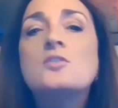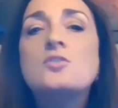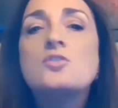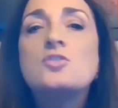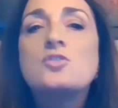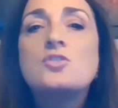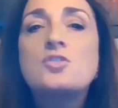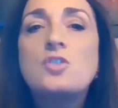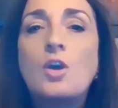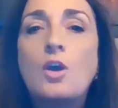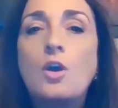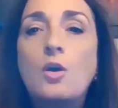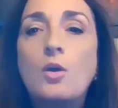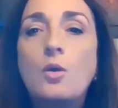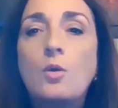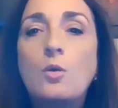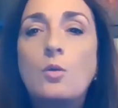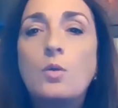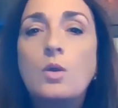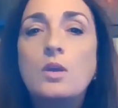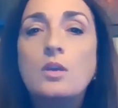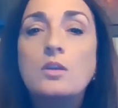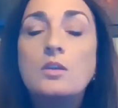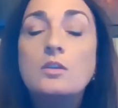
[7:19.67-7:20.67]

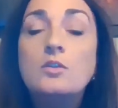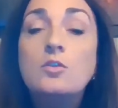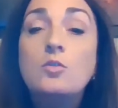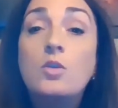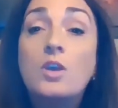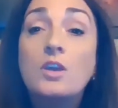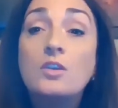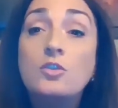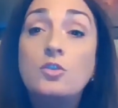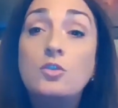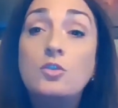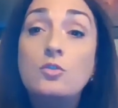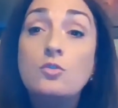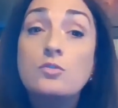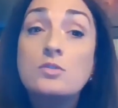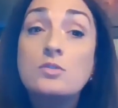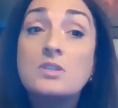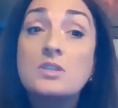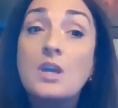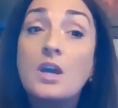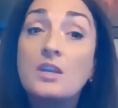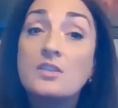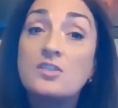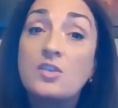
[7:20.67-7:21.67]
so you can
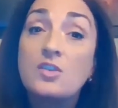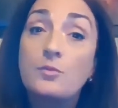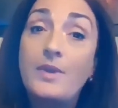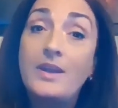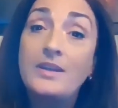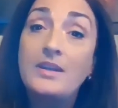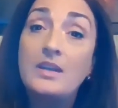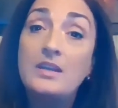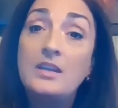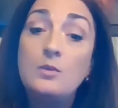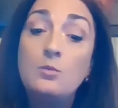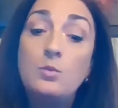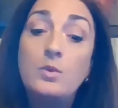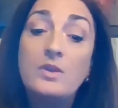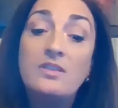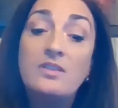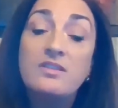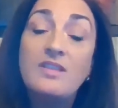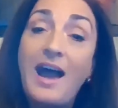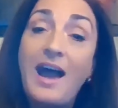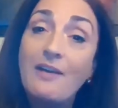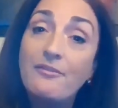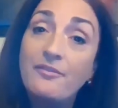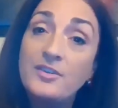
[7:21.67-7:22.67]
use serenity with
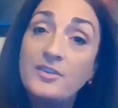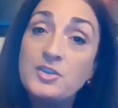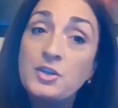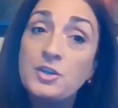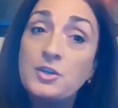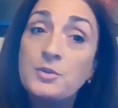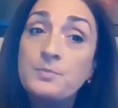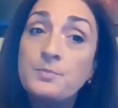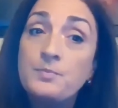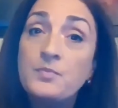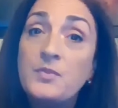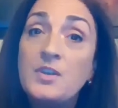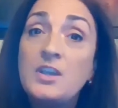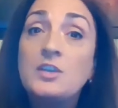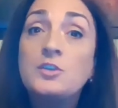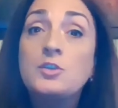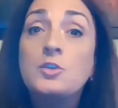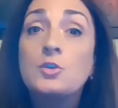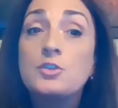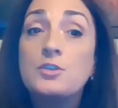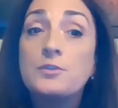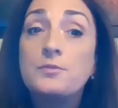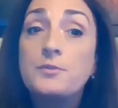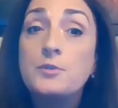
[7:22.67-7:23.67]
lavender in
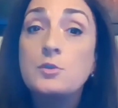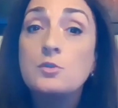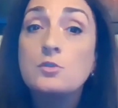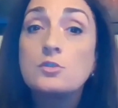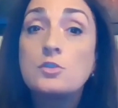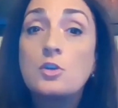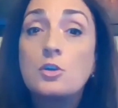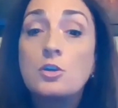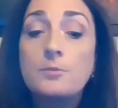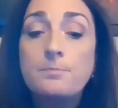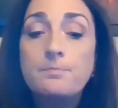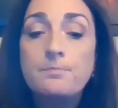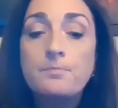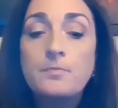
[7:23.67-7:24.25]
your diffuser